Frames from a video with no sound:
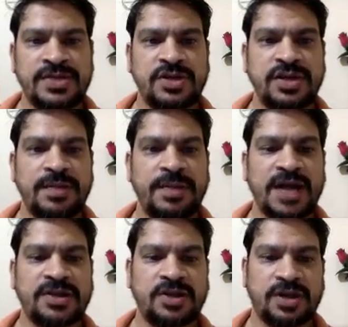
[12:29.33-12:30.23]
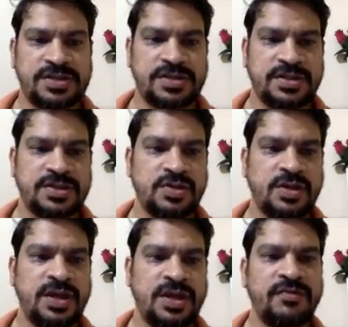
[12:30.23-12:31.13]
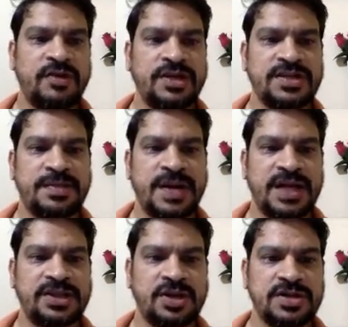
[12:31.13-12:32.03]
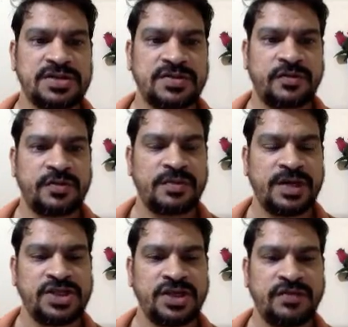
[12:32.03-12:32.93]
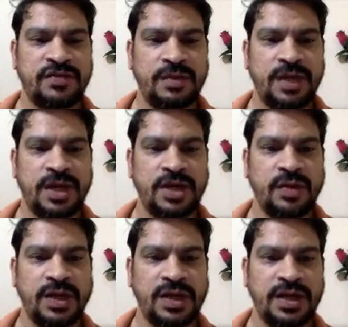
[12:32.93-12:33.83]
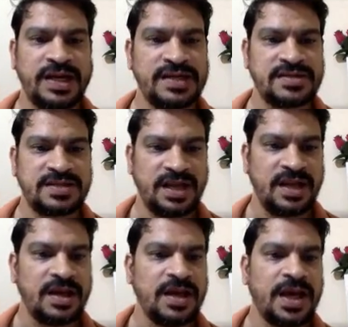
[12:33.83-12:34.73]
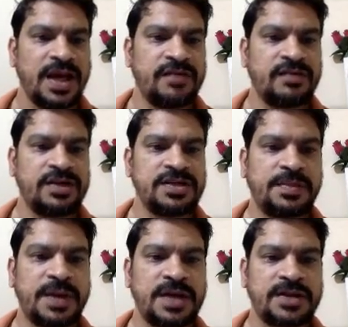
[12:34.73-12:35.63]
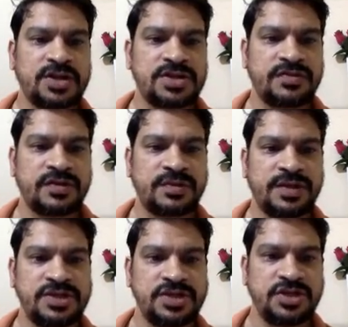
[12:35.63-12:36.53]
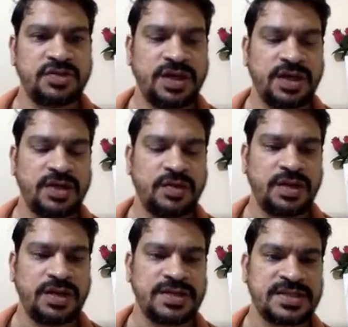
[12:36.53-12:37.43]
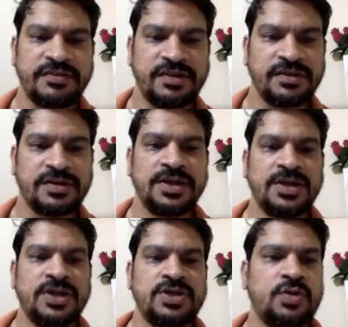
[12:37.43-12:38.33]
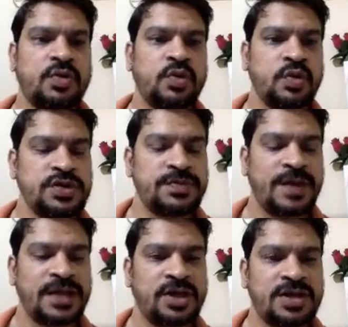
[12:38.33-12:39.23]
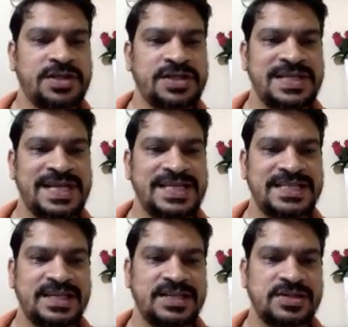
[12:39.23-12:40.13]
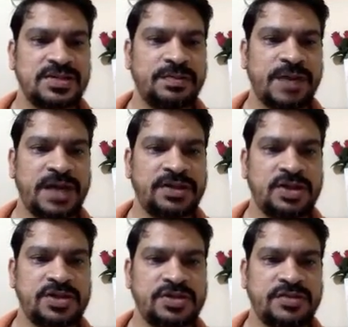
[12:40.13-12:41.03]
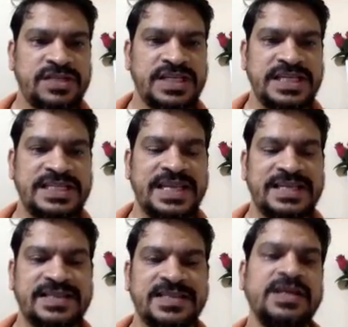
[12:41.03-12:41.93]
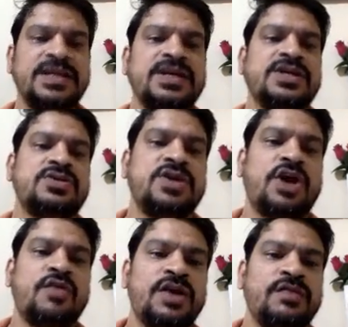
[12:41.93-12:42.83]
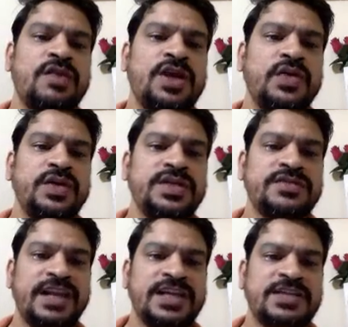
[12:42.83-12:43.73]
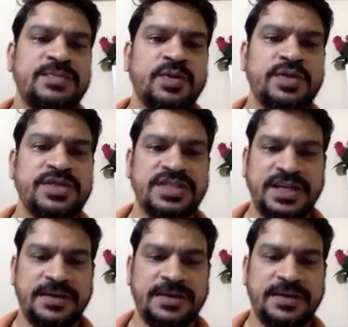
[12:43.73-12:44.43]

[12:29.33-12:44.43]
path cost. So here, what is the path cost from reaching from here to here? It is 3. And what is the path cost from reaching to here is 7. So whose path cost is less? So path cost of C is less. So now what we'll do is we'll explore C.